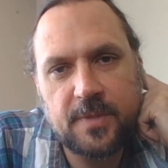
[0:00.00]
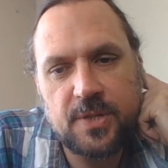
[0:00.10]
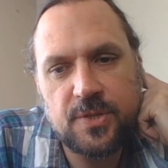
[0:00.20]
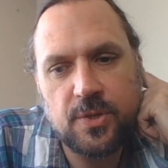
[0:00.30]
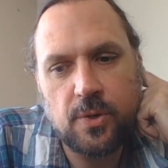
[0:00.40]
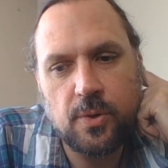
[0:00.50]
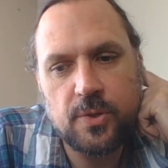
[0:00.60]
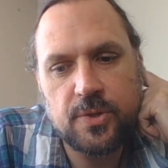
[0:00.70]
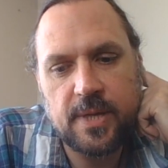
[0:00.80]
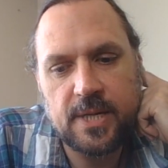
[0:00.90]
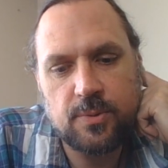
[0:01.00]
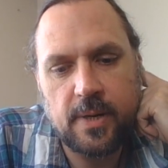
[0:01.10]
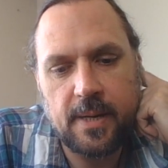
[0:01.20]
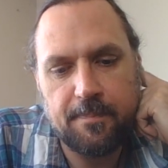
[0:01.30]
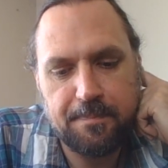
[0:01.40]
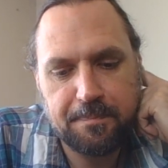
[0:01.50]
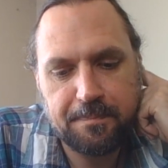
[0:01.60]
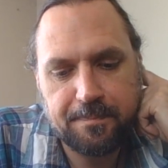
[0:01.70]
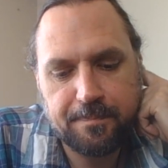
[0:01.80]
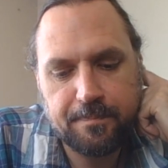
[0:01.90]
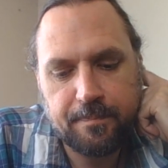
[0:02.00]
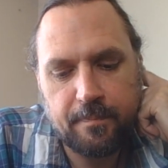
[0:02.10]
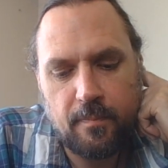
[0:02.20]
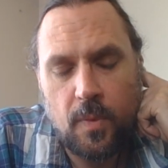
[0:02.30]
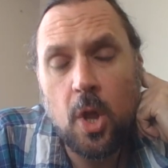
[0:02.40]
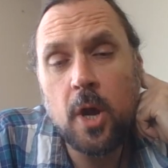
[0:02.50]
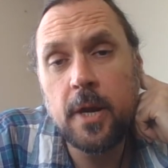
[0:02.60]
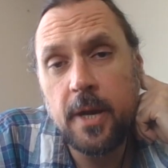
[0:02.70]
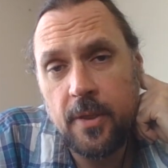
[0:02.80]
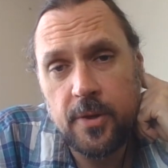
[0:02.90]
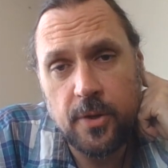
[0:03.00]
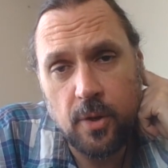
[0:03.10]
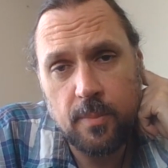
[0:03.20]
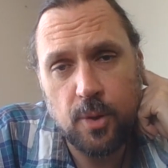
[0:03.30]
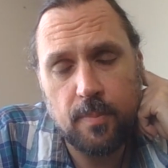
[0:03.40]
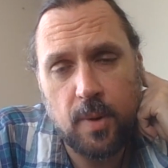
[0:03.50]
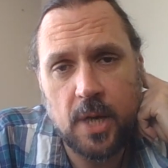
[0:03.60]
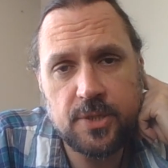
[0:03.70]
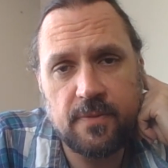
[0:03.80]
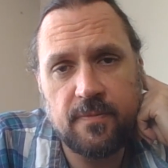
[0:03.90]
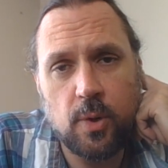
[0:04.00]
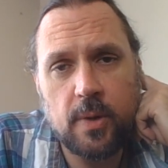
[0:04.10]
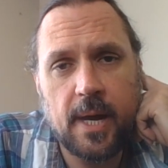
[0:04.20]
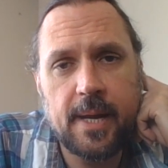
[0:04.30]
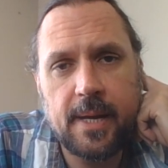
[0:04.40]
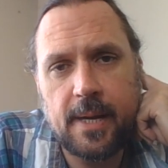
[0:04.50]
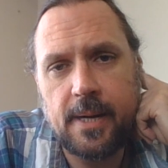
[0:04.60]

So that's where I am. On another note, a more positive note, I